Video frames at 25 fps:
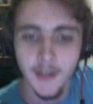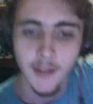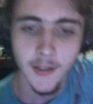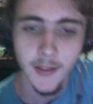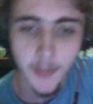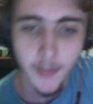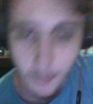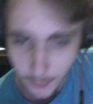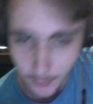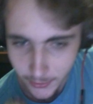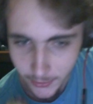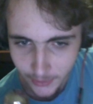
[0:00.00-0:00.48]

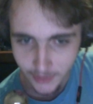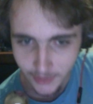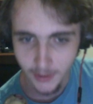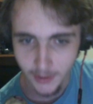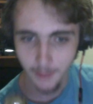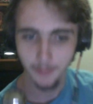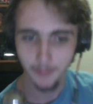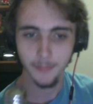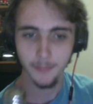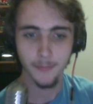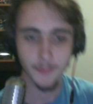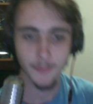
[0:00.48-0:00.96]
What's
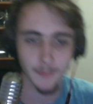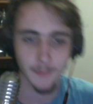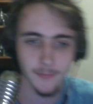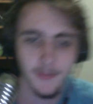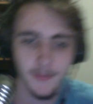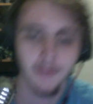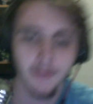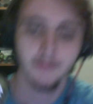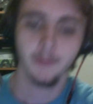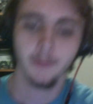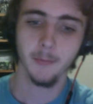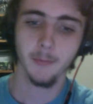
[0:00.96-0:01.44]
up,
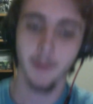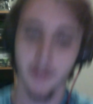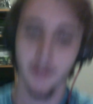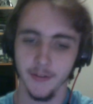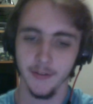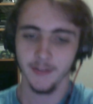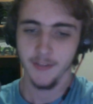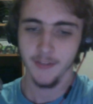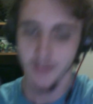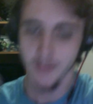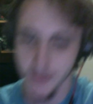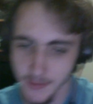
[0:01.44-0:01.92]
everyone?
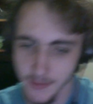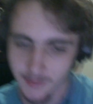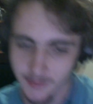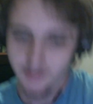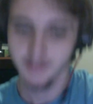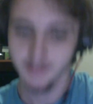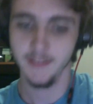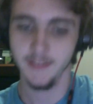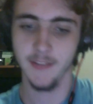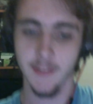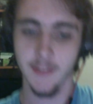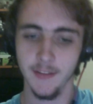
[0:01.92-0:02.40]

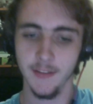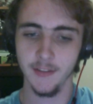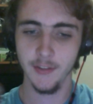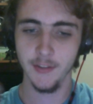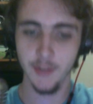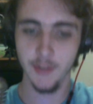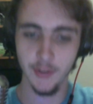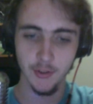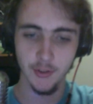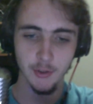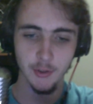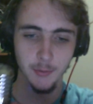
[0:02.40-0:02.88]
This
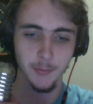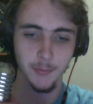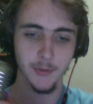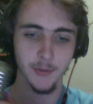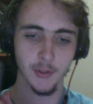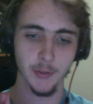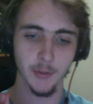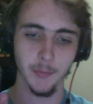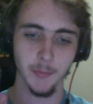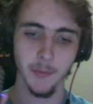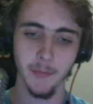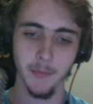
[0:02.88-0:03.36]
is
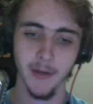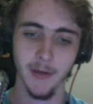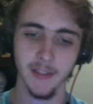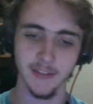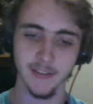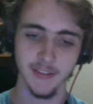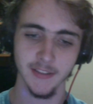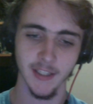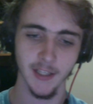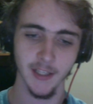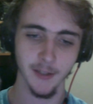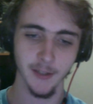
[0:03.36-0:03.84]
Super
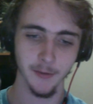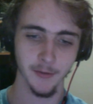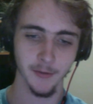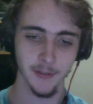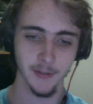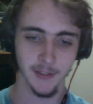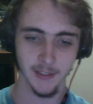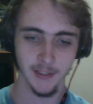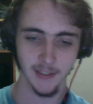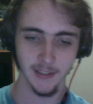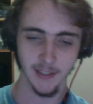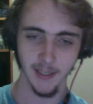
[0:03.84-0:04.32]
Marcel.
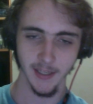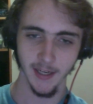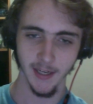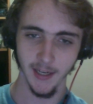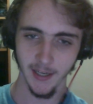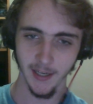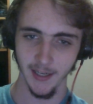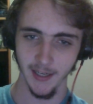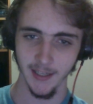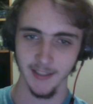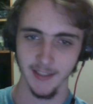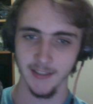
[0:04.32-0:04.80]

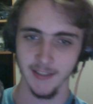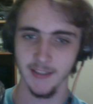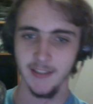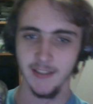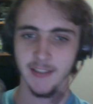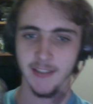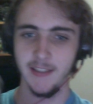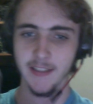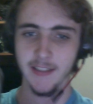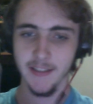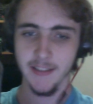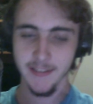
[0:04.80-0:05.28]
Uh,
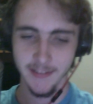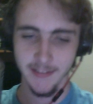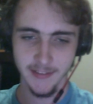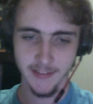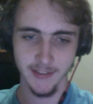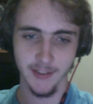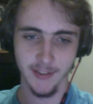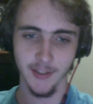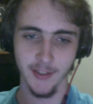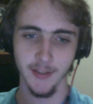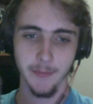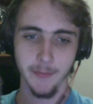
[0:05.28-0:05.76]
it's
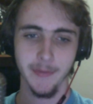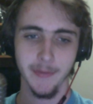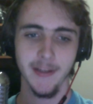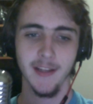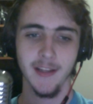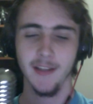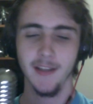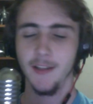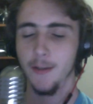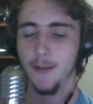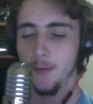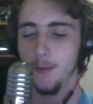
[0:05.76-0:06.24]
gonna be a
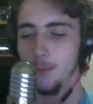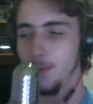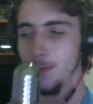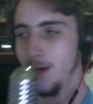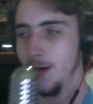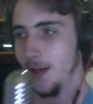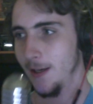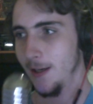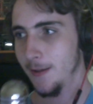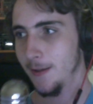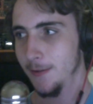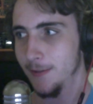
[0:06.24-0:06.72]
little
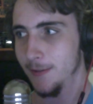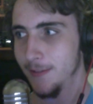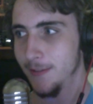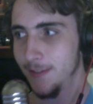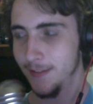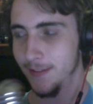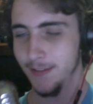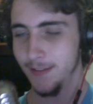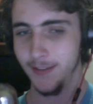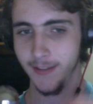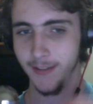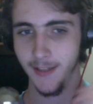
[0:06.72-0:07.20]
while.
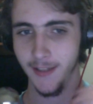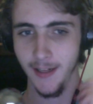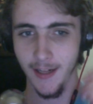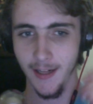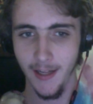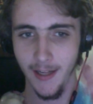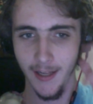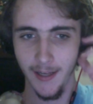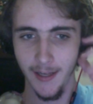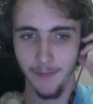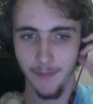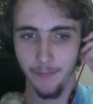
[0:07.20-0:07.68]

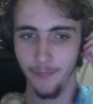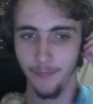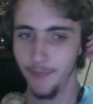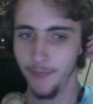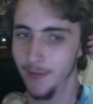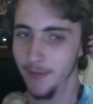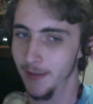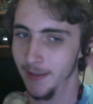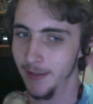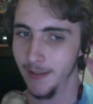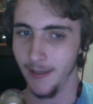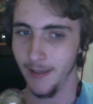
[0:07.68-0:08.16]
Um,
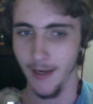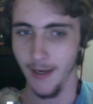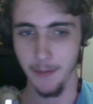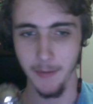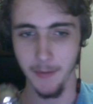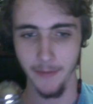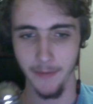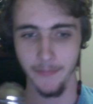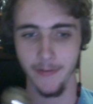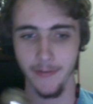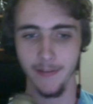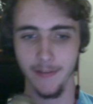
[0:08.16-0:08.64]
I'm
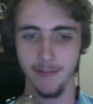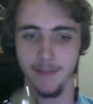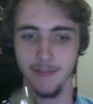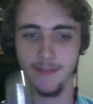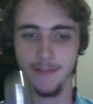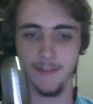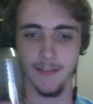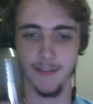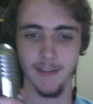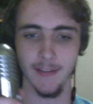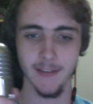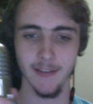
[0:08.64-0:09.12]
having
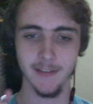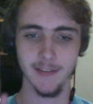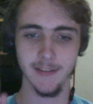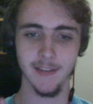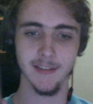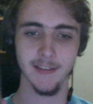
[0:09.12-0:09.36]
it's